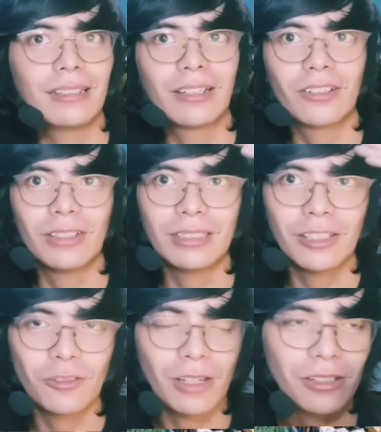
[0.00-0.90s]
current
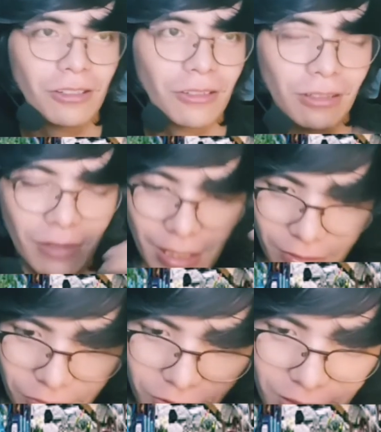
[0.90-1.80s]
situation that we
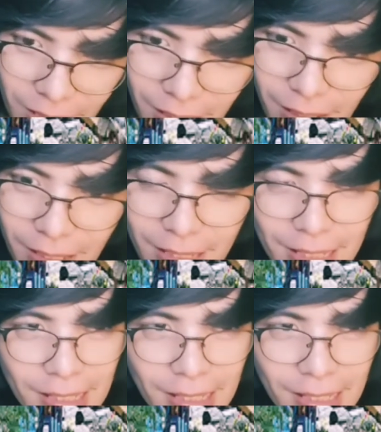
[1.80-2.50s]
have today,